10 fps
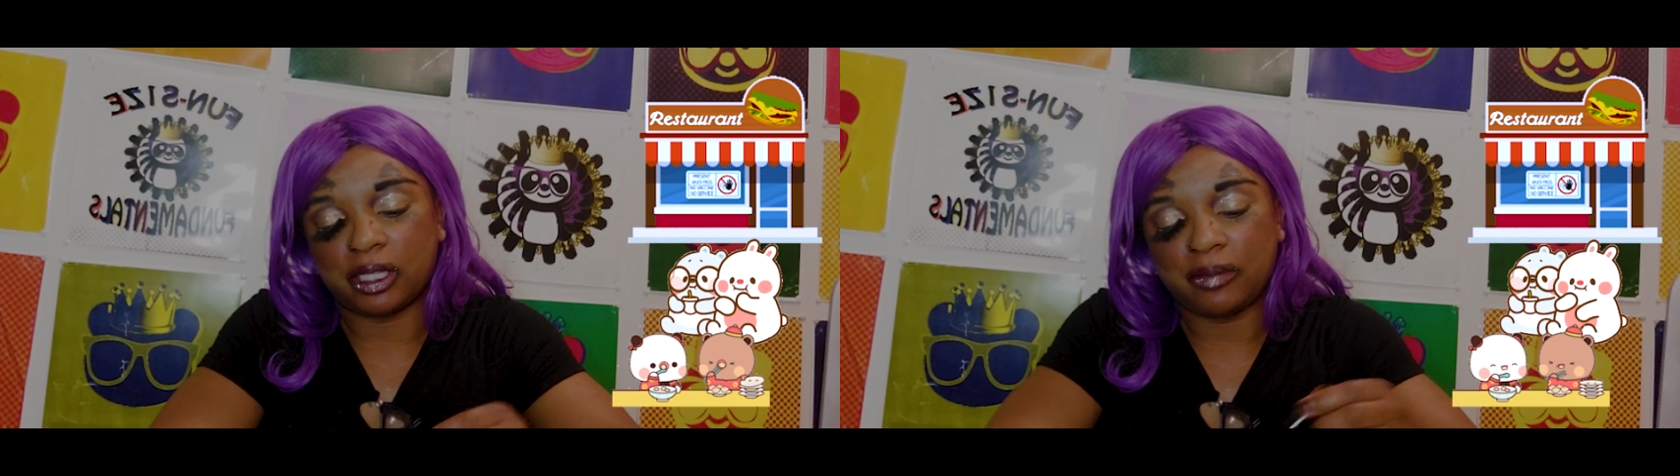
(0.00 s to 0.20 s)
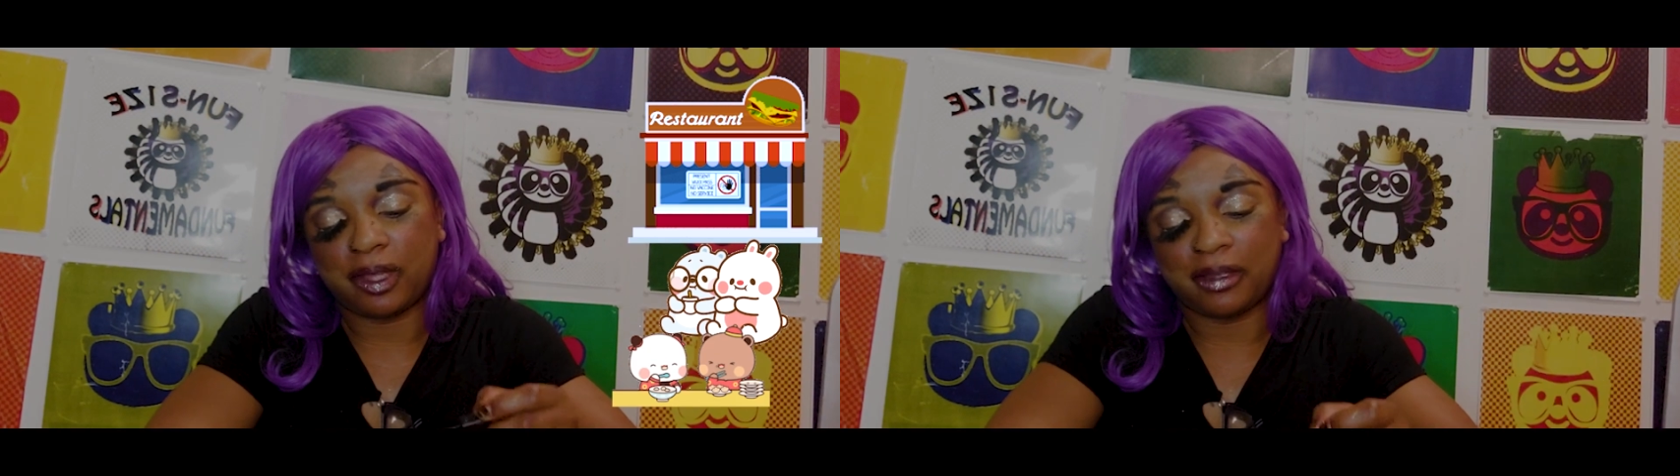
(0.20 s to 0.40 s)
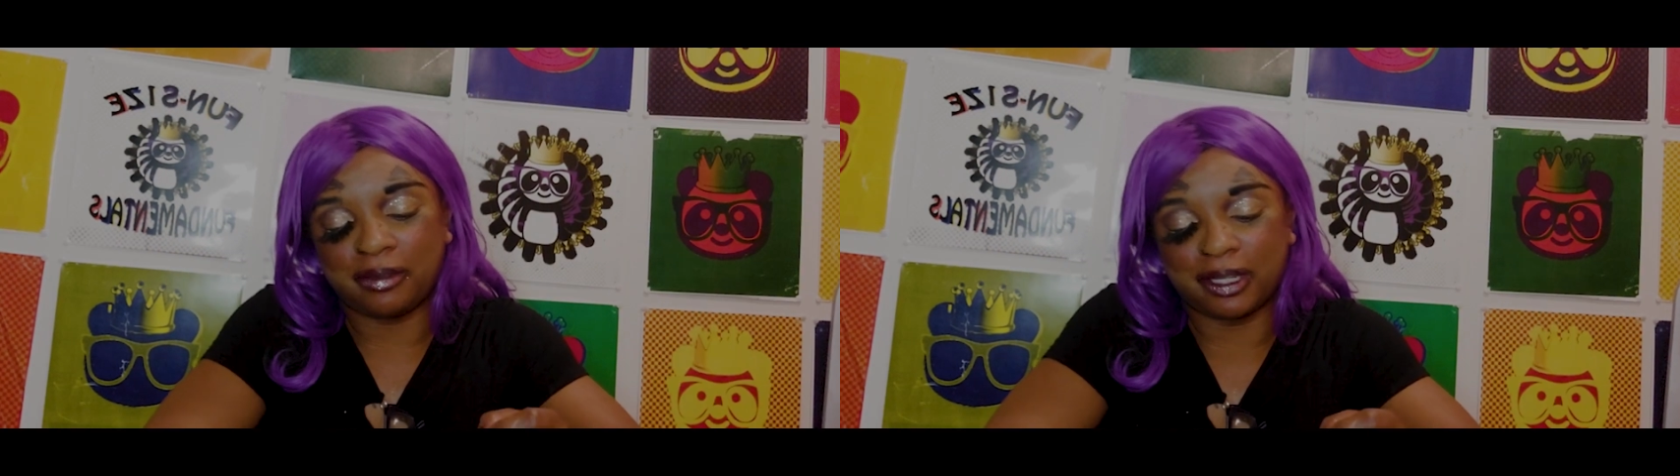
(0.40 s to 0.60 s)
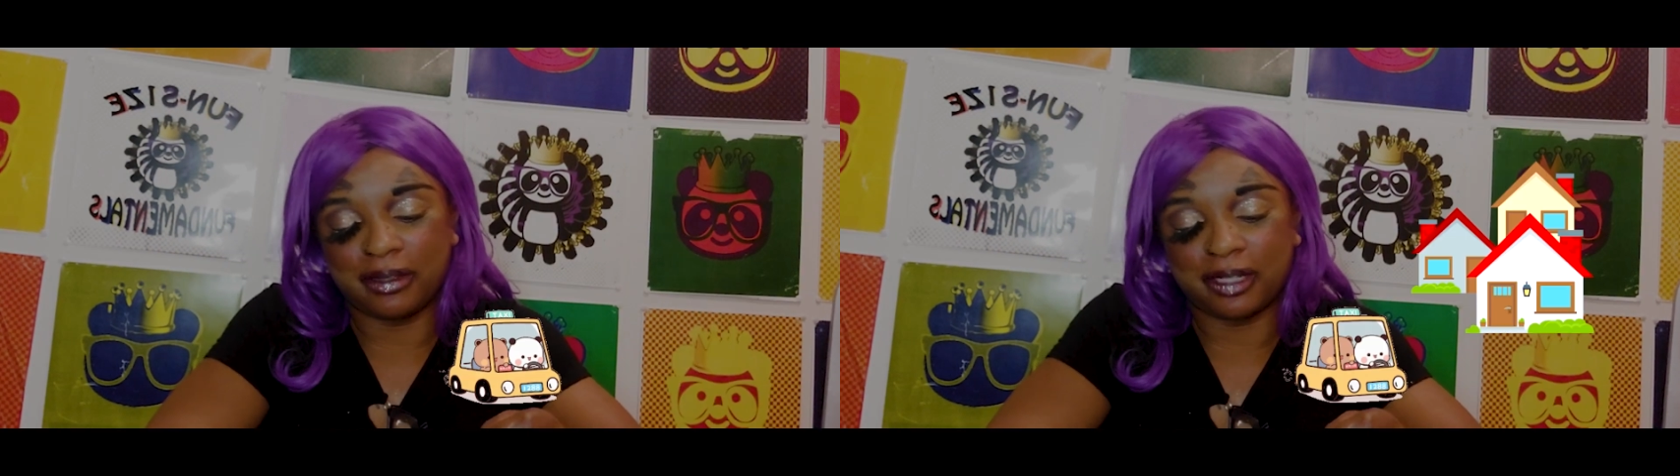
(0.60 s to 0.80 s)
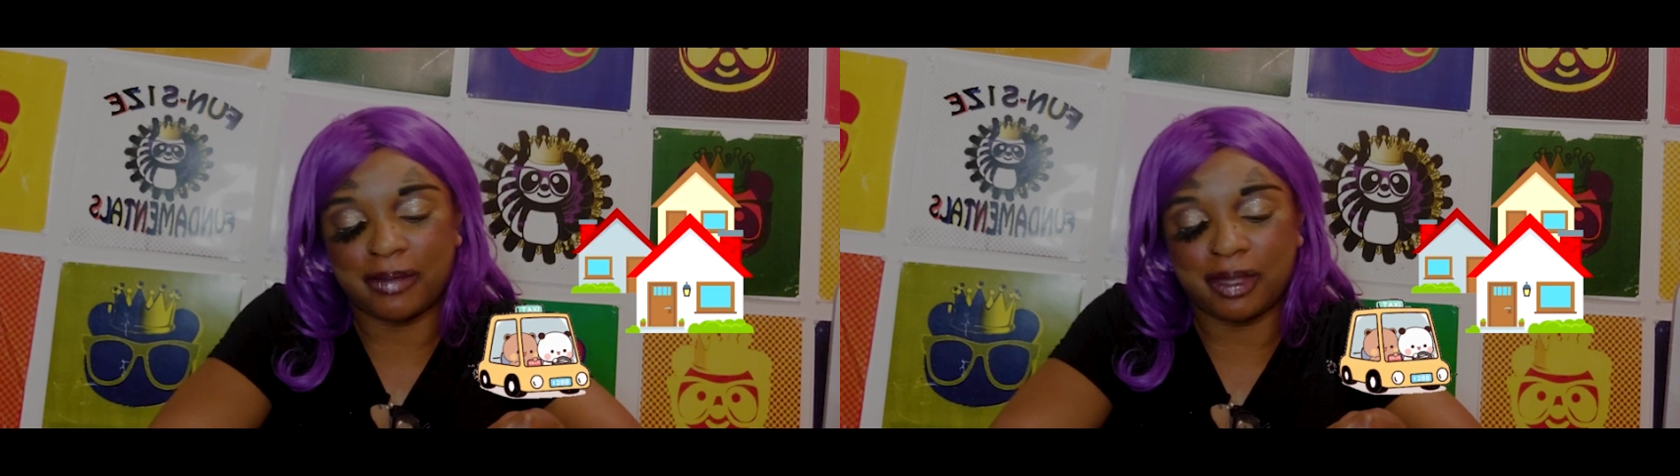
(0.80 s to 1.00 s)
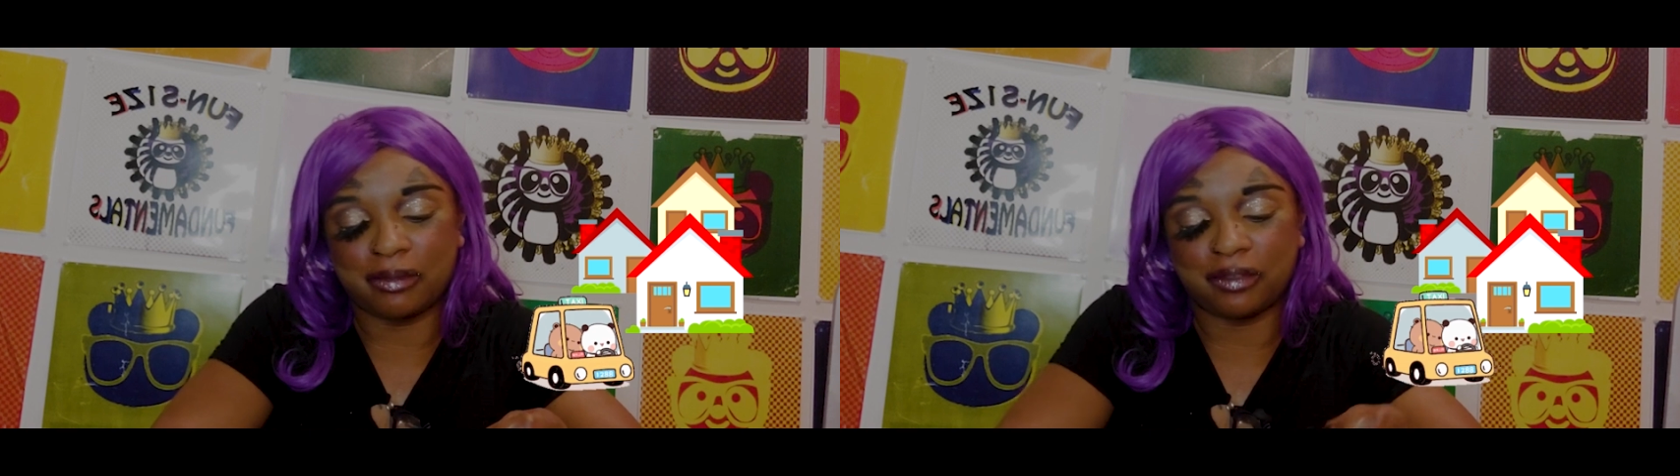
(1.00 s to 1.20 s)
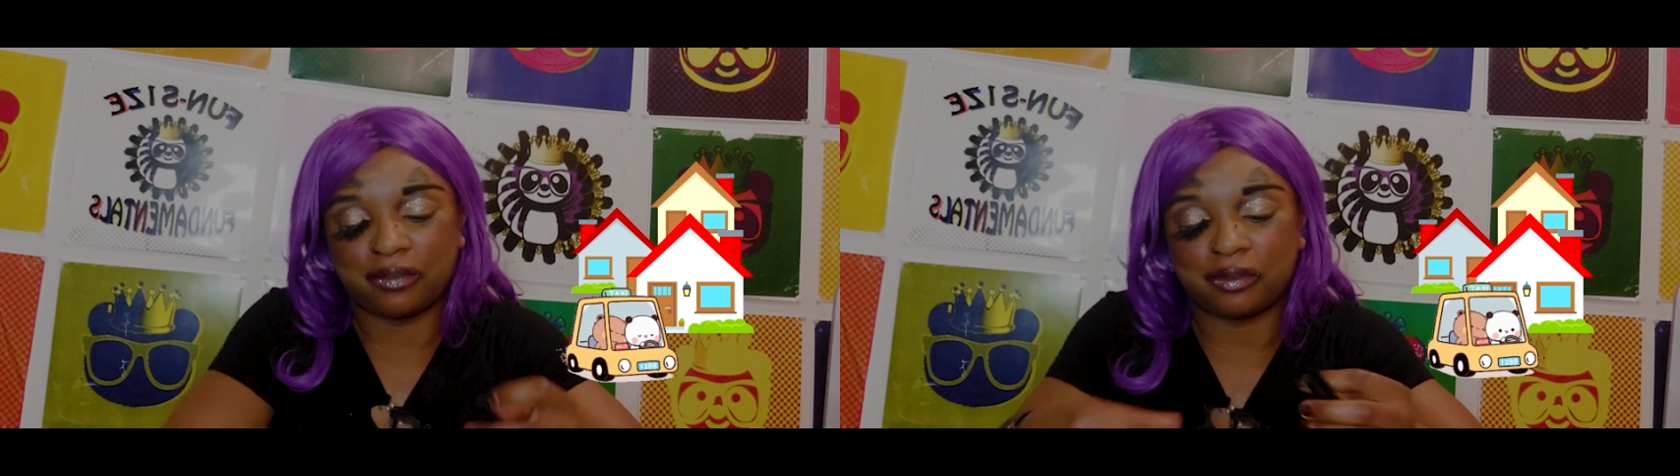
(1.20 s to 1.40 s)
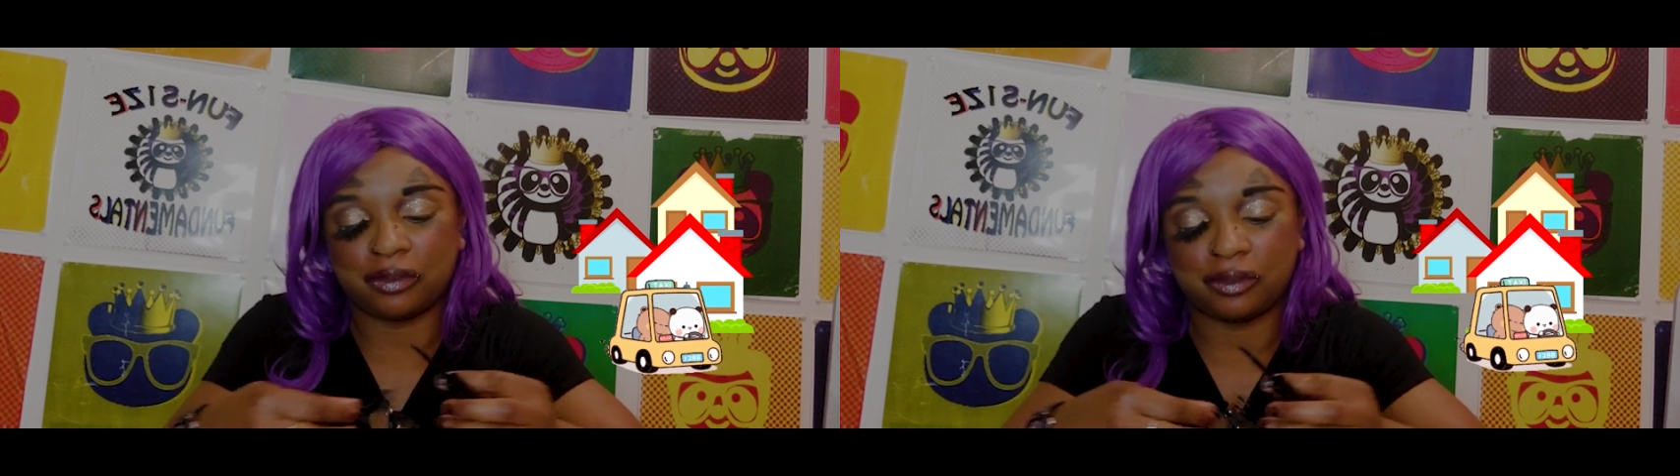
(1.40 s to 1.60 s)
get back, come back with the
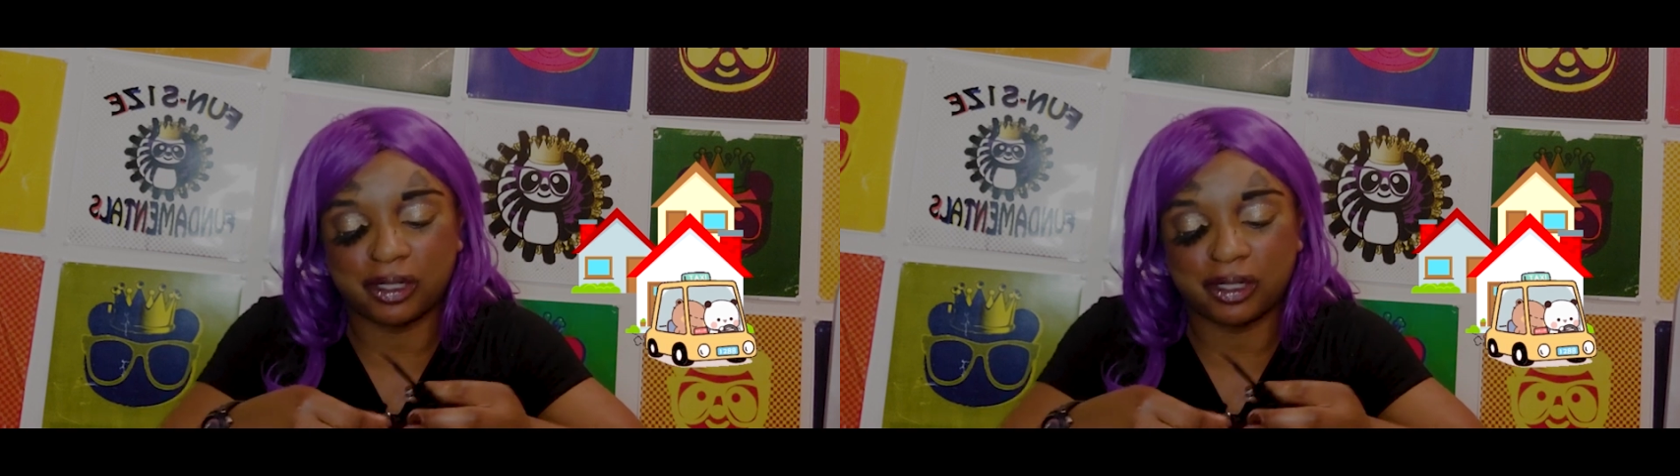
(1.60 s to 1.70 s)
food,